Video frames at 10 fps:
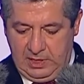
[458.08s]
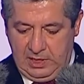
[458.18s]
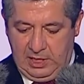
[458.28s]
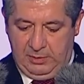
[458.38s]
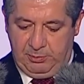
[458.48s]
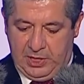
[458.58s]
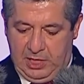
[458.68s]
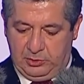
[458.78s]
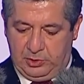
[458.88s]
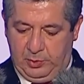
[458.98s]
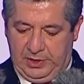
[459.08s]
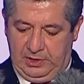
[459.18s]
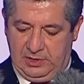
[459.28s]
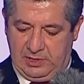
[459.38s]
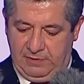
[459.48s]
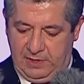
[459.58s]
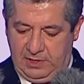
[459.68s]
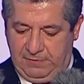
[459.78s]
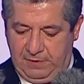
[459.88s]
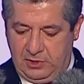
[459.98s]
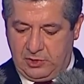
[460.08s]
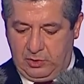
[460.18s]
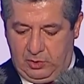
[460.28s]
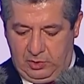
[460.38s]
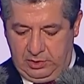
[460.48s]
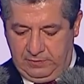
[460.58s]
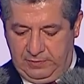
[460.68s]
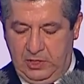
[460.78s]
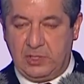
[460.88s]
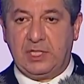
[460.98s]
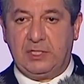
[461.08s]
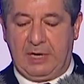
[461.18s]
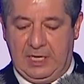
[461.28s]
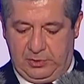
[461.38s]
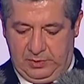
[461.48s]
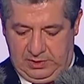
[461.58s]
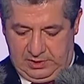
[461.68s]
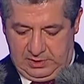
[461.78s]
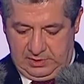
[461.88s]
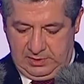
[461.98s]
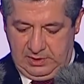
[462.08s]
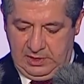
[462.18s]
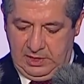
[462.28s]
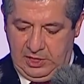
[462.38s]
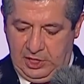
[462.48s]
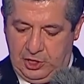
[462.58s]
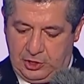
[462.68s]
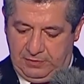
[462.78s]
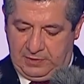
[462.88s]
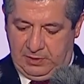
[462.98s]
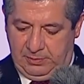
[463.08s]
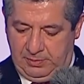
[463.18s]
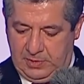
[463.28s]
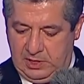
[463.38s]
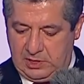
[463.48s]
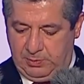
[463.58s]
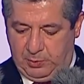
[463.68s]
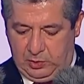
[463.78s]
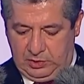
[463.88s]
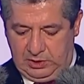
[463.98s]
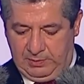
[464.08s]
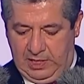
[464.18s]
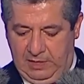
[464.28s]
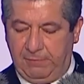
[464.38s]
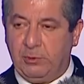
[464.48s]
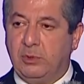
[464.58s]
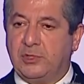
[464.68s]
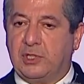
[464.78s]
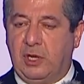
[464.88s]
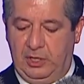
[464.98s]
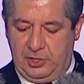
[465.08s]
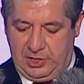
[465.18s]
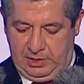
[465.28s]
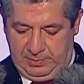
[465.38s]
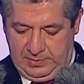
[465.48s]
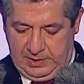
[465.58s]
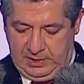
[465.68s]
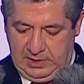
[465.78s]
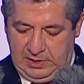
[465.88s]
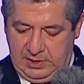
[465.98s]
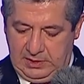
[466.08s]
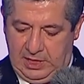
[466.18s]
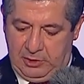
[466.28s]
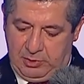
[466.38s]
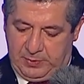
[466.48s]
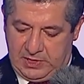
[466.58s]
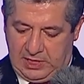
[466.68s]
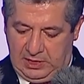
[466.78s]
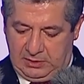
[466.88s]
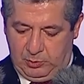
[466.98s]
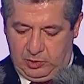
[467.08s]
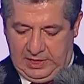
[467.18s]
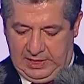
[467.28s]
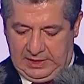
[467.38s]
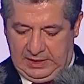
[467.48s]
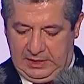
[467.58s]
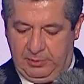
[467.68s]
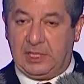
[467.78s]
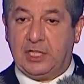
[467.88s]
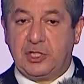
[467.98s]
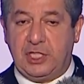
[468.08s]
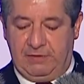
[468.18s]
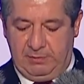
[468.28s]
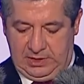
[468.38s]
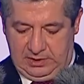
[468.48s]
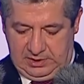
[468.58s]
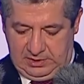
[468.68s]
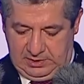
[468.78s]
I'm proud to witness the very first cohort of nursing graduates, each of them supported by a full scholarship. They represent more than academic achievement.